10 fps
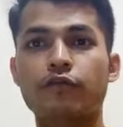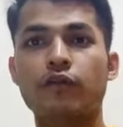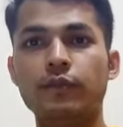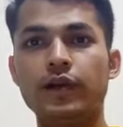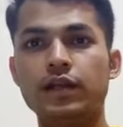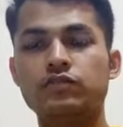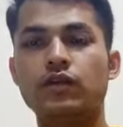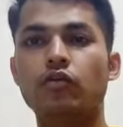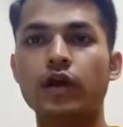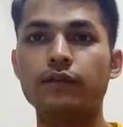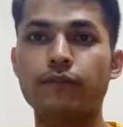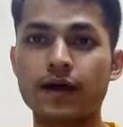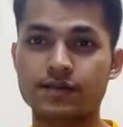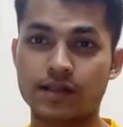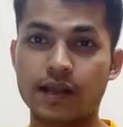of our meetings were going
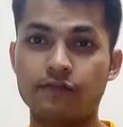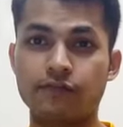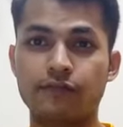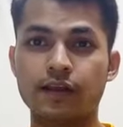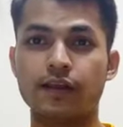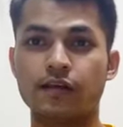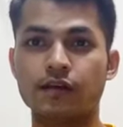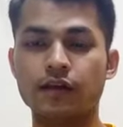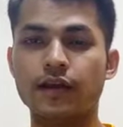past 9:15.